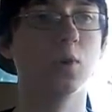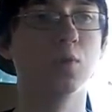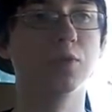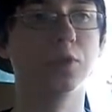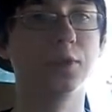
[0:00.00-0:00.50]

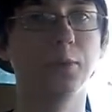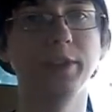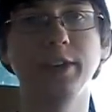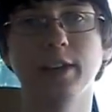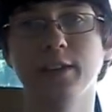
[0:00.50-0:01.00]
over the
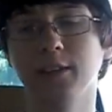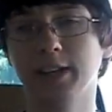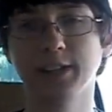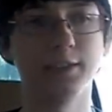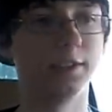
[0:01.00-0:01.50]
weekend,
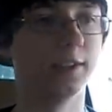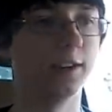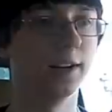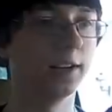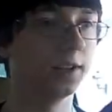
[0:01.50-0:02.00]
like I said
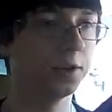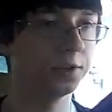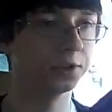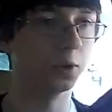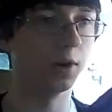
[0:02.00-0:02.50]
today.
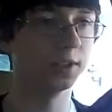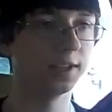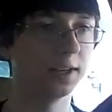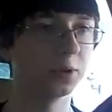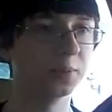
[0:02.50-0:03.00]
So uh,
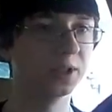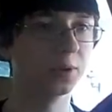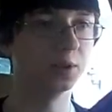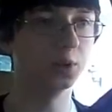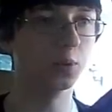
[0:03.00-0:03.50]
today we're gonna be
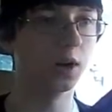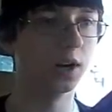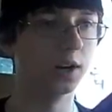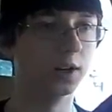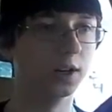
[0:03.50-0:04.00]
going to
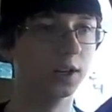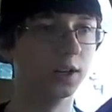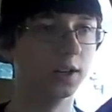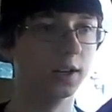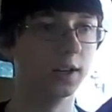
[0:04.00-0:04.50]
uh,
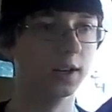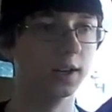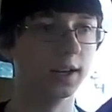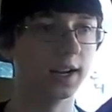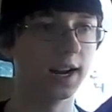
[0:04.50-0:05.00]

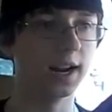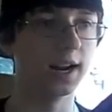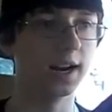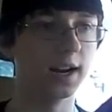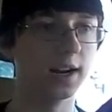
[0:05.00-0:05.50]

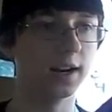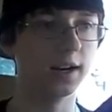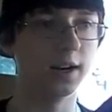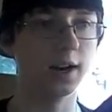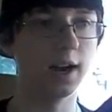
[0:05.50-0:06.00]

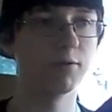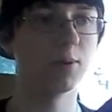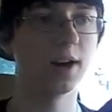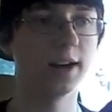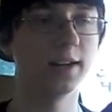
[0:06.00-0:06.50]
a
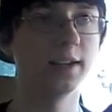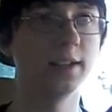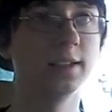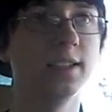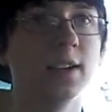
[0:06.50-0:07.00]

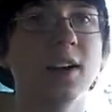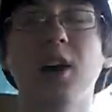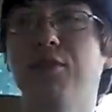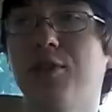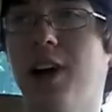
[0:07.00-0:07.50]
FYE,
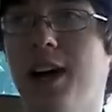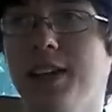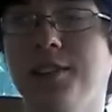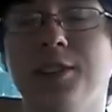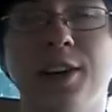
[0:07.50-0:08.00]
a
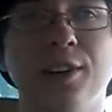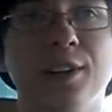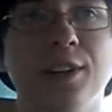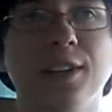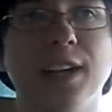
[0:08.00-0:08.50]
Fry's,
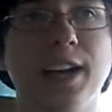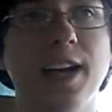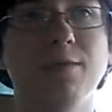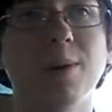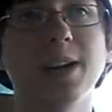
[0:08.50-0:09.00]
not
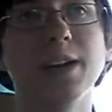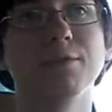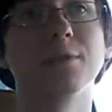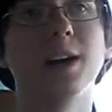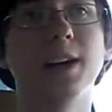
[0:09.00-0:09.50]
a FYE,
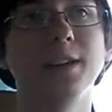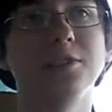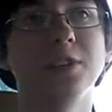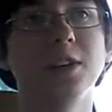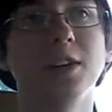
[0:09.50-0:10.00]
a
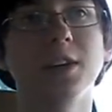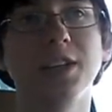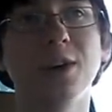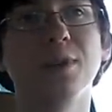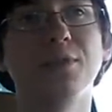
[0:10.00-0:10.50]
Fry's.
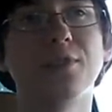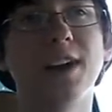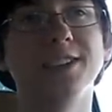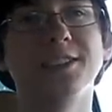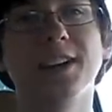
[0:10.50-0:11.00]
They only
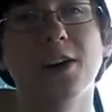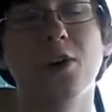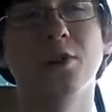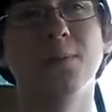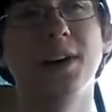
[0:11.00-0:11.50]
Fry's in like
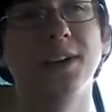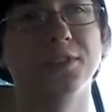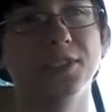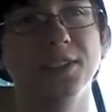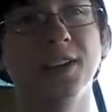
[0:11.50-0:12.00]
100
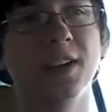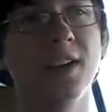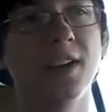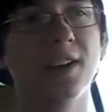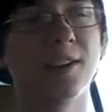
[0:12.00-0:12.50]
miles,
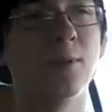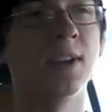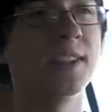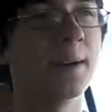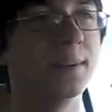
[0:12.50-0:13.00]
and the
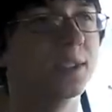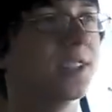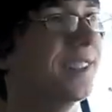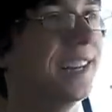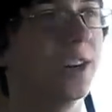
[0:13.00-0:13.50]
one time I was
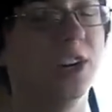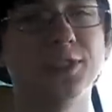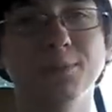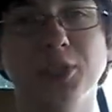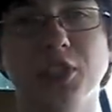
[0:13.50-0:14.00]
there, they had
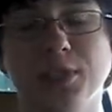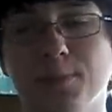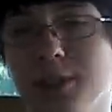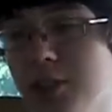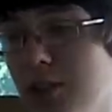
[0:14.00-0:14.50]
awesome shit, but